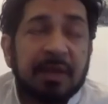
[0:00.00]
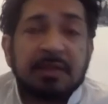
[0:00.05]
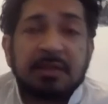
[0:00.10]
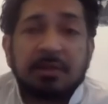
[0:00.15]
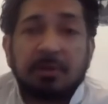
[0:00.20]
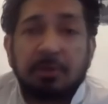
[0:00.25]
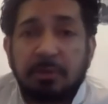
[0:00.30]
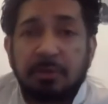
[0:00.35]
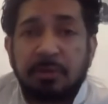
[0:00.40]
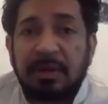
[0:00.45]

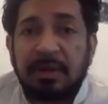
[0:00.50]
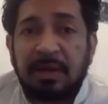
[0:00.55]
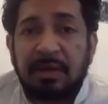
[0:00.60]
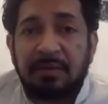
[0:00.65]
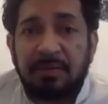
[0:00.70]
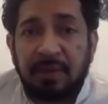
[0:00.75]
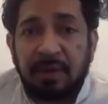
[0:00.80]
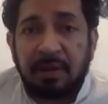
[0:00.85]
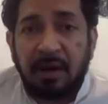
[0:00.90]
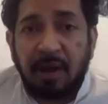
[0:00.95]
I'm afraid
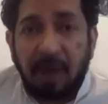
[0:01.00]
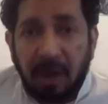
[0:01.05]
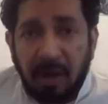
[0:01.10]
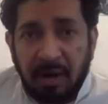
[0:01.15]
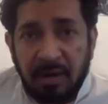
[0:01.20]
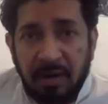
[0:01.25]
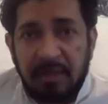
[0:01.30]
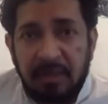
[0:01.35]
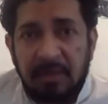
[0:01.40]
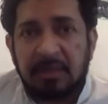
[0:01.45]
it's going to
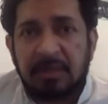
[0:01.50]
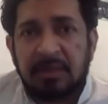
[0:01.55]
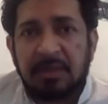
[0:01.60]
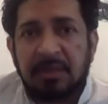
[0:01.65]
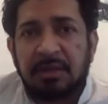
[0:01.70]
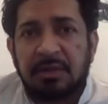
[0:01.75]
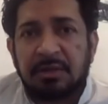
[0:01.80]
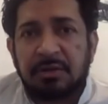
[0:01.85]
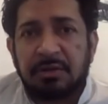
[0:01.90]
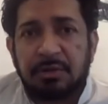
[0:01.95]
become very
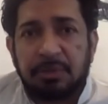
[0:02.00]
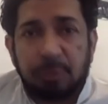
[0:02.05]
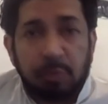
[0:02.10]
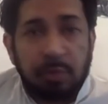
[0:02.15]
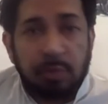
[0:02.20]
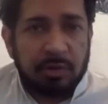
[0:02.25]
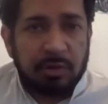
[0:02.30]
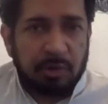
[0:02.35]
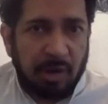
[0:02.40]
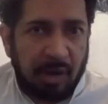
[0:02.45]
hard
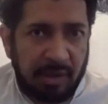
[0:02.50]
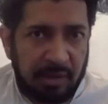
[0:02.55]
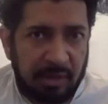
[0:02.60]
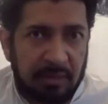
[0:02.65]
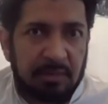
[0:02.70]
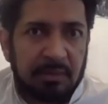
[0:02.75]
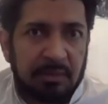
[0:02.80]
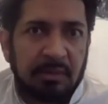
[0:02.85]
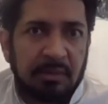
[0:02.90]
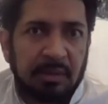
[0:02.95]
to do a
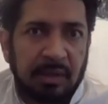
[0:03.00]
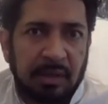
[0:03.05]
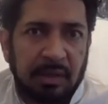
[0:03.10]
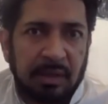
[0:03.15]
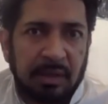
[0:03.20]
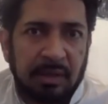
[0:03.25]
trial